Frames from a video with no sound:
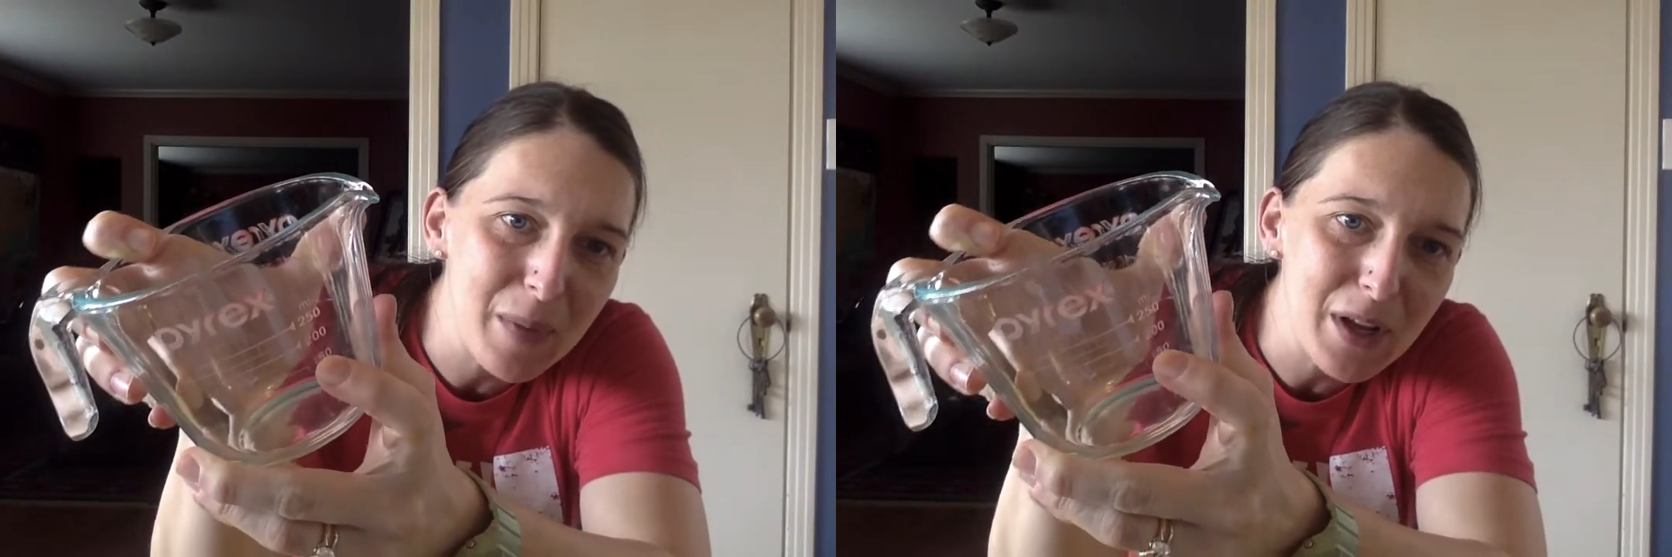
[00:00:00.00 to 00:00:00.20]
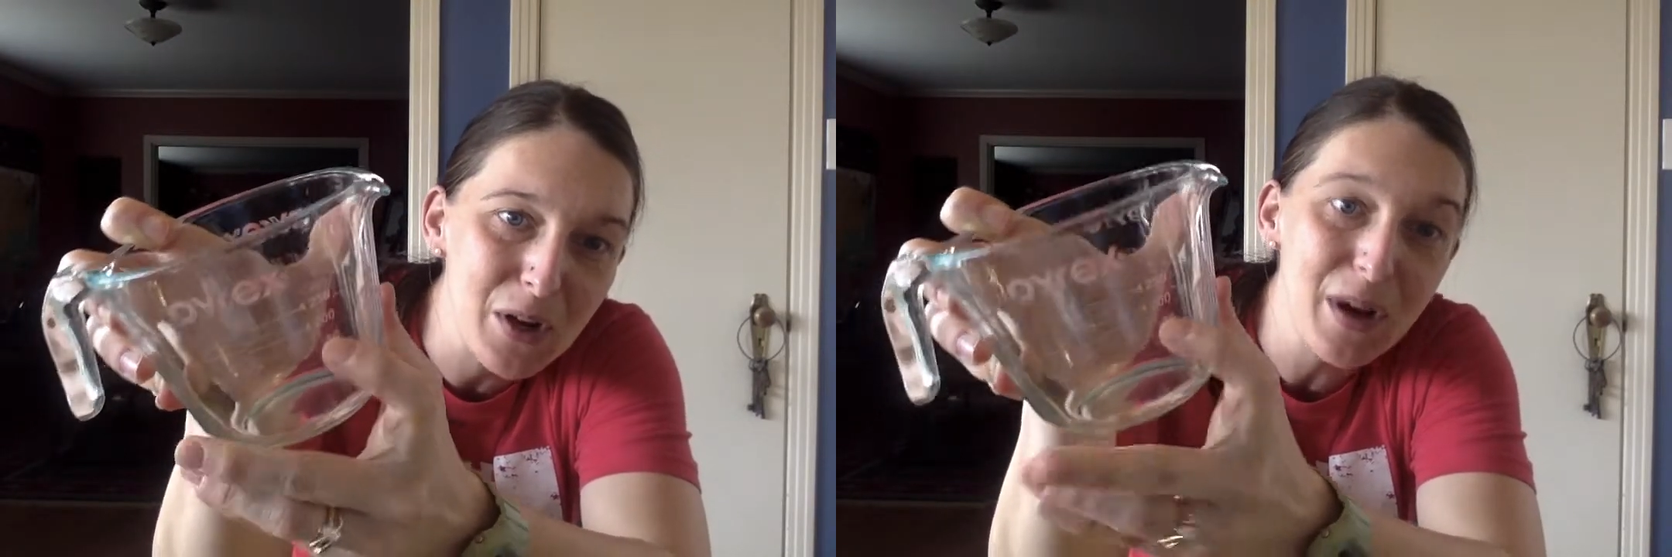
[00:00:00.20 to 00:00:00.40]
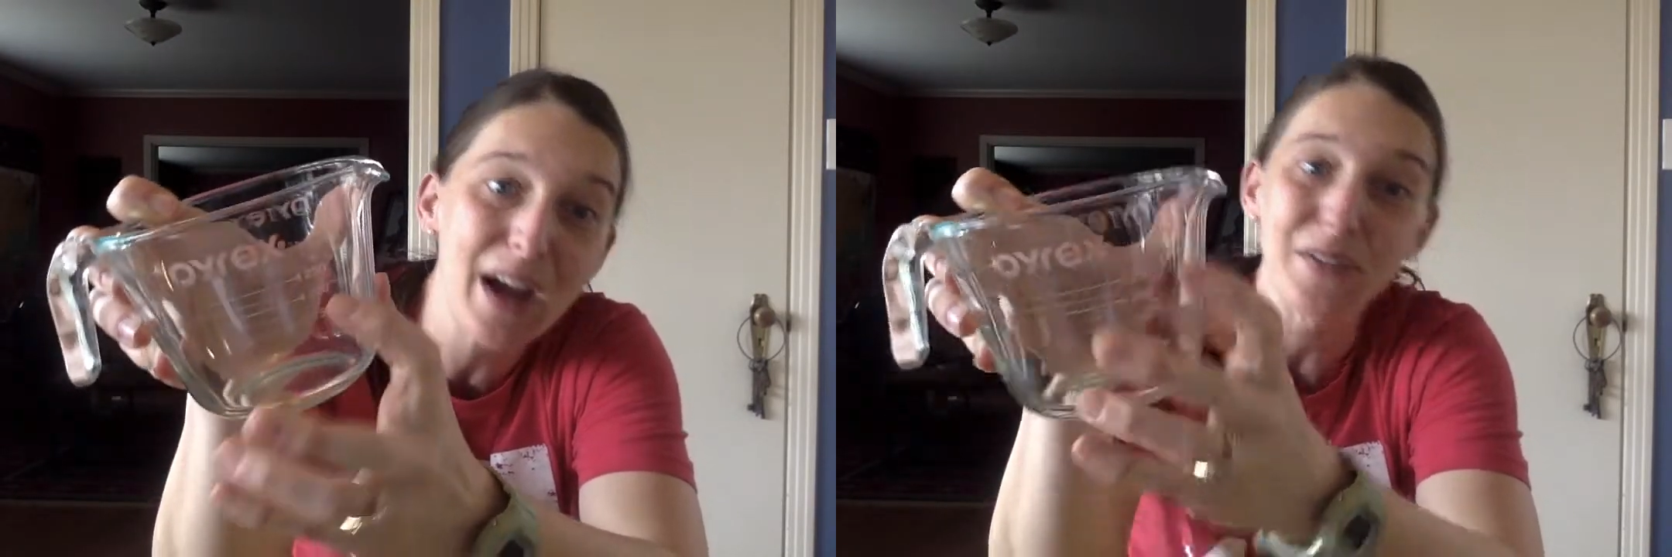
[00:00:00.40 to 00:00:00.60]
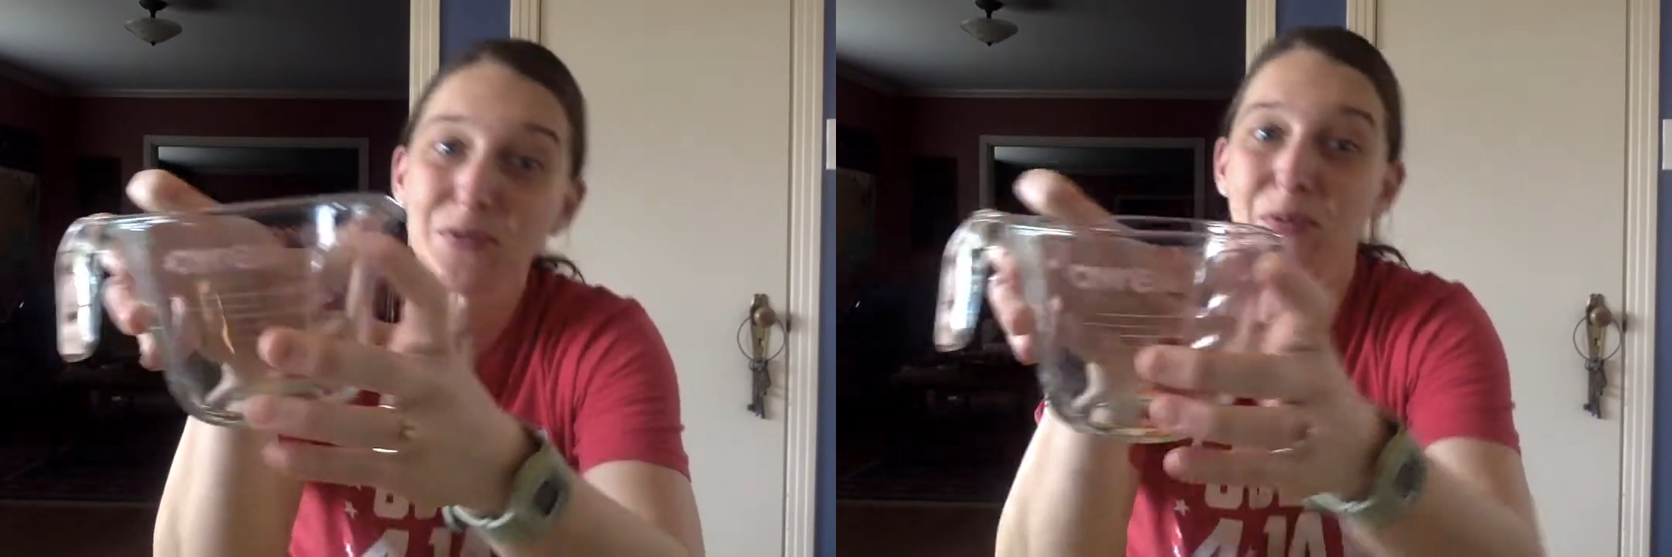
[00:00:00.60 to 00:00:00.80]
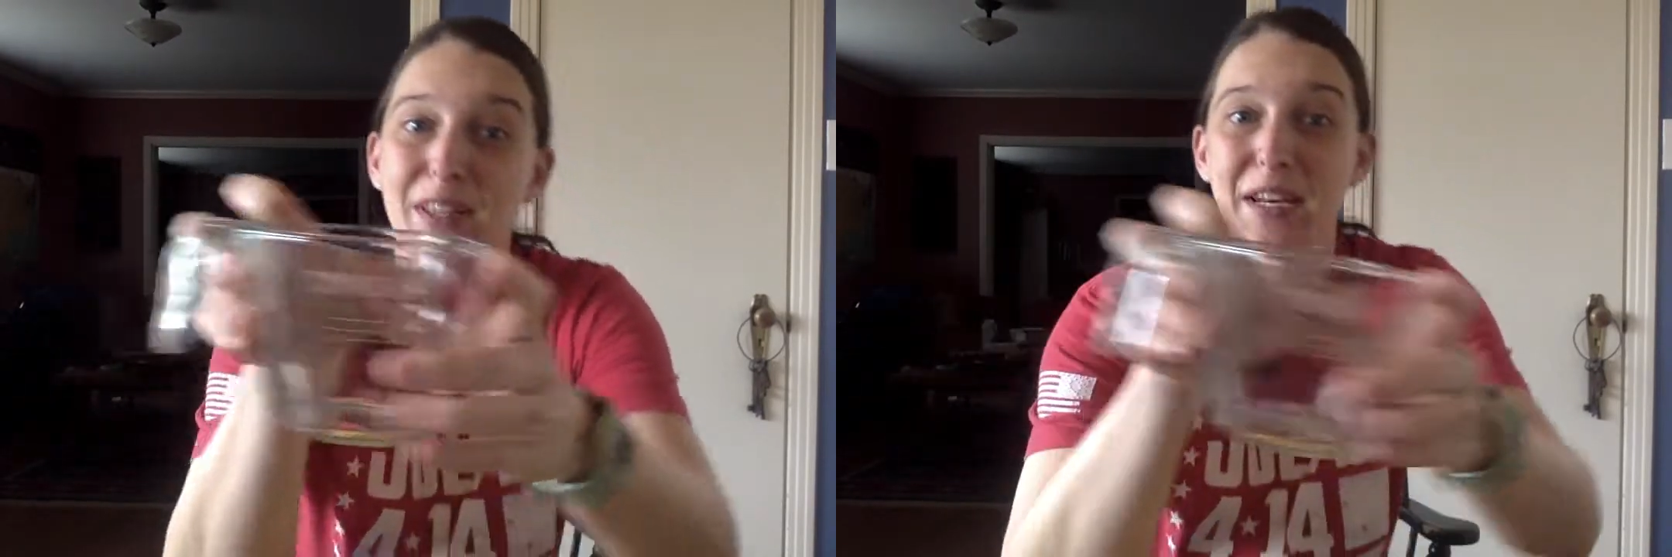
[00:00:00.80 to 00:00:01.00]
at your
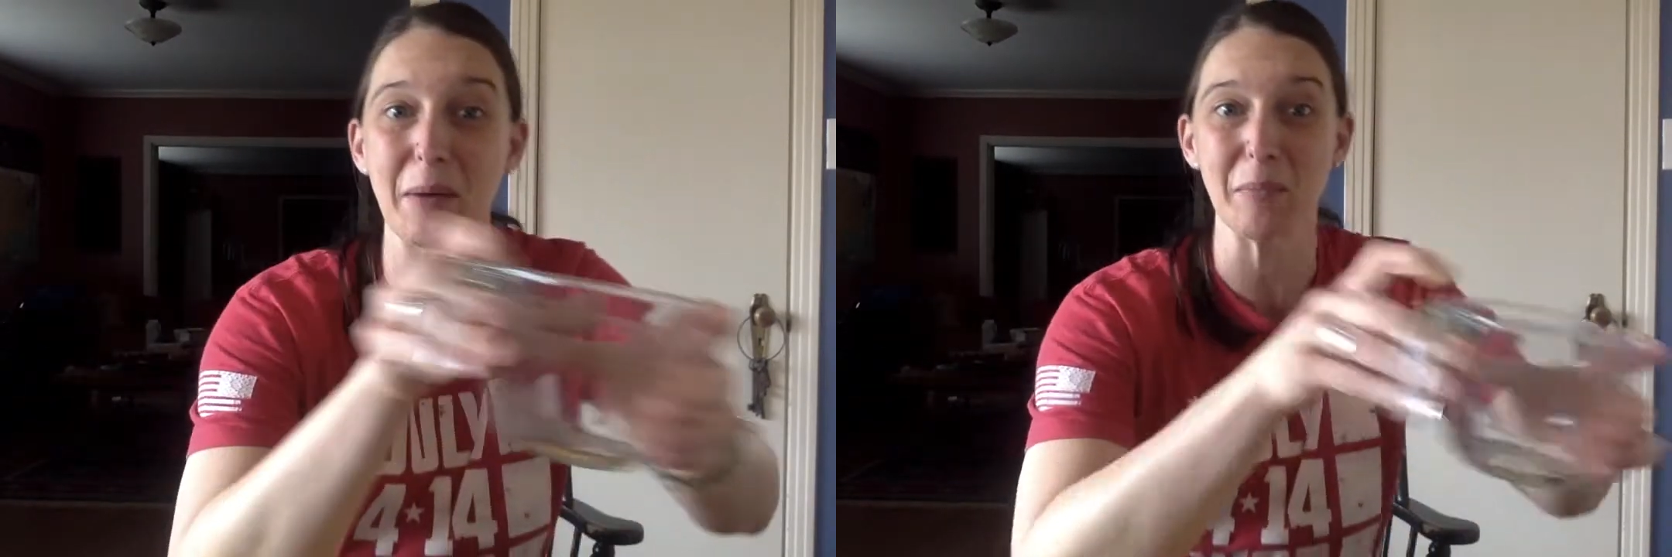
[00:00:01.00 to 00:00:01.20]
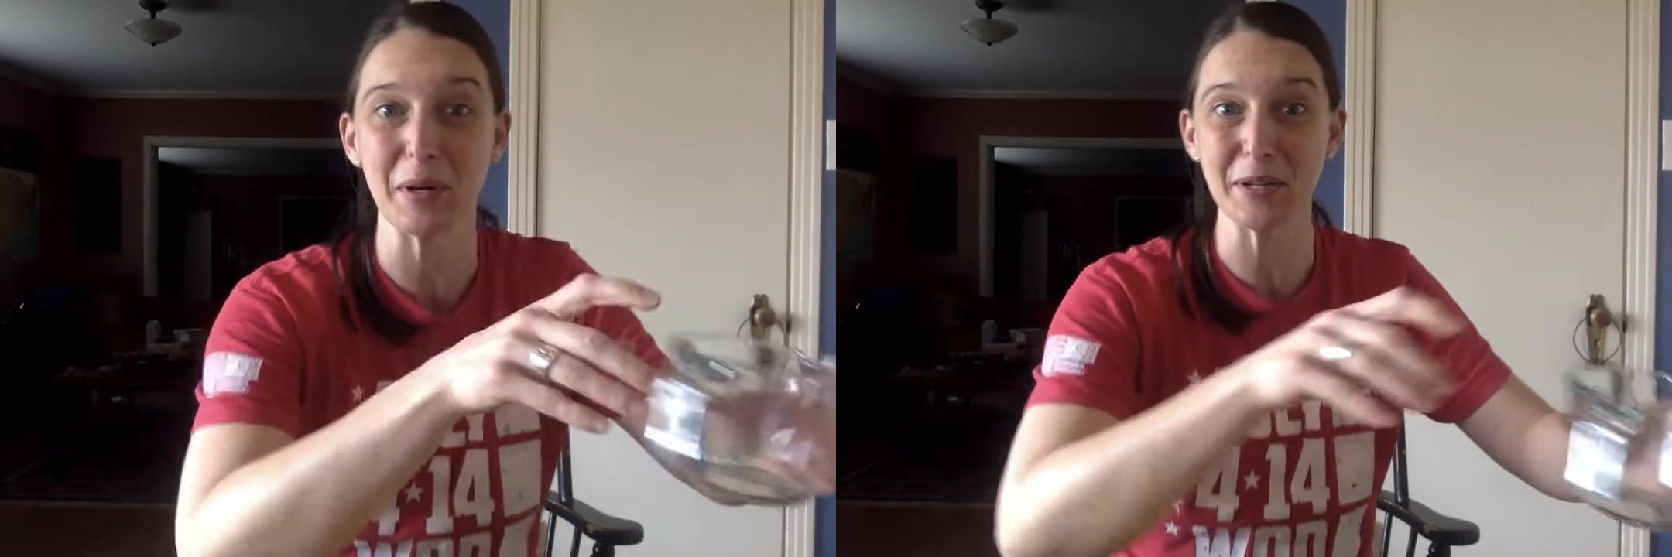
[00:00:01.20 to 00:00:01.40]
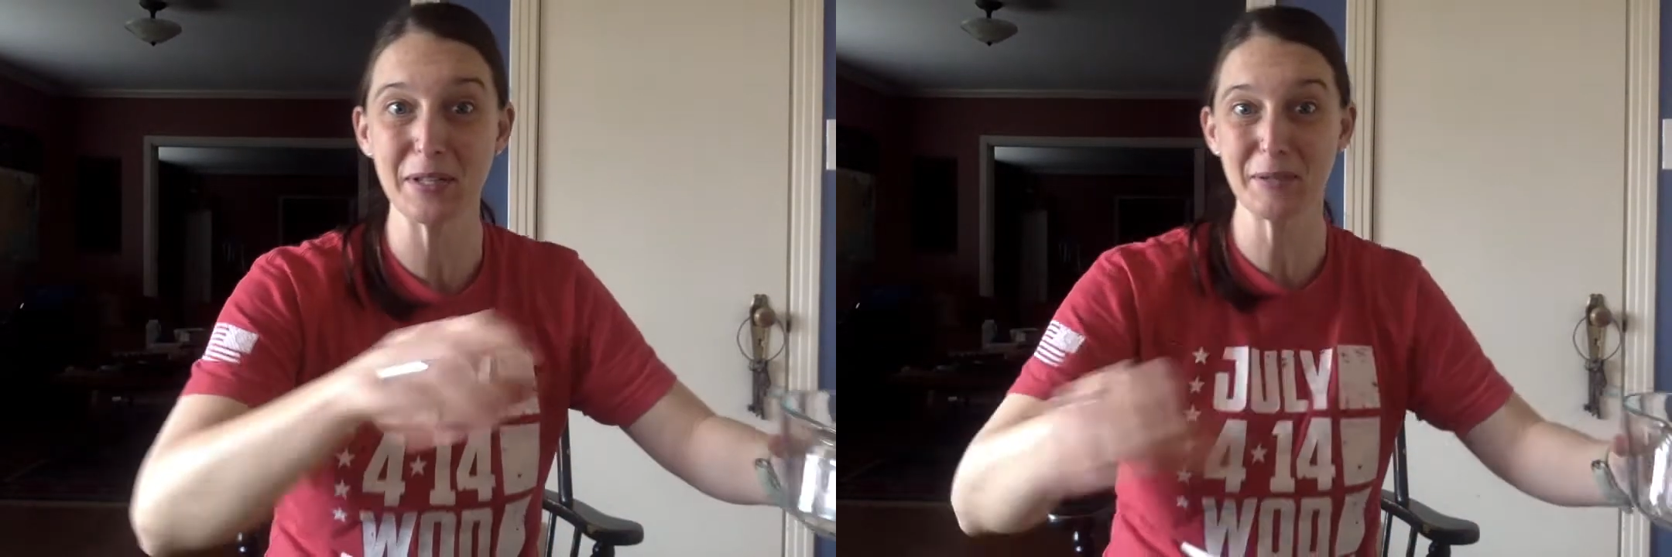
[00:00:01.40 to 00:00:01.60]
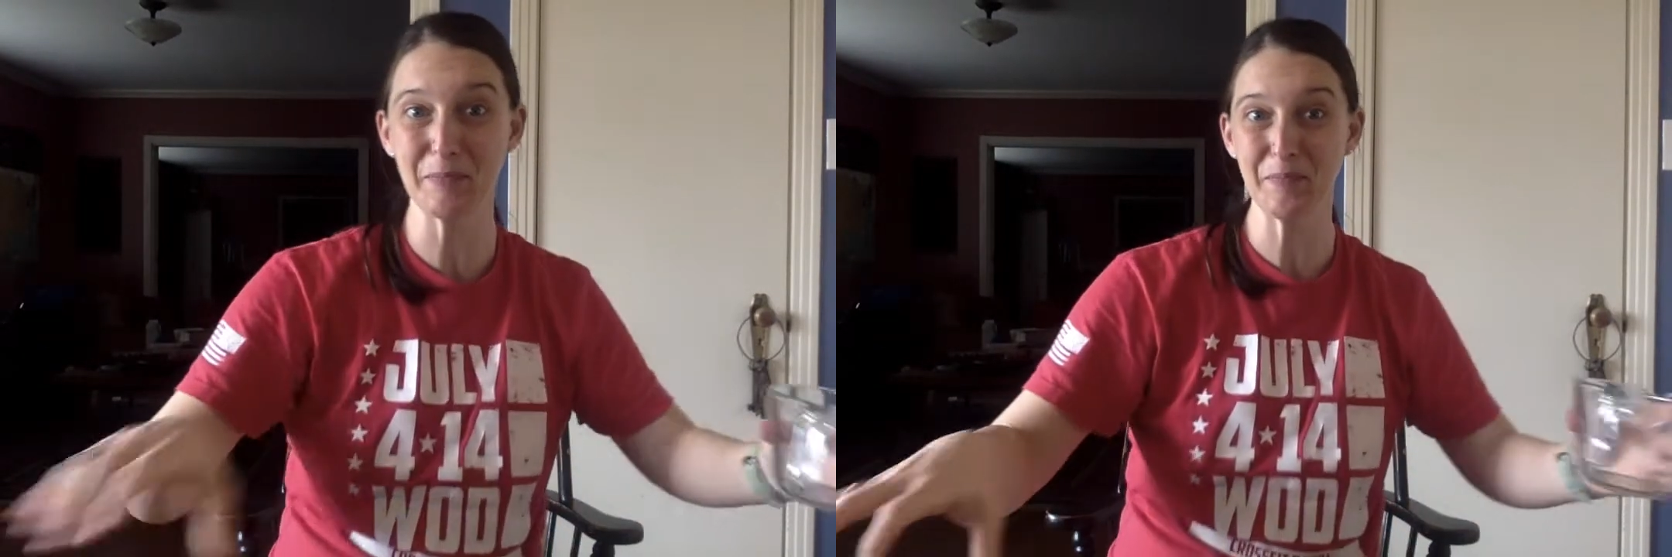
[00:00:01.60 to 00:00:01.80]
house with numbers.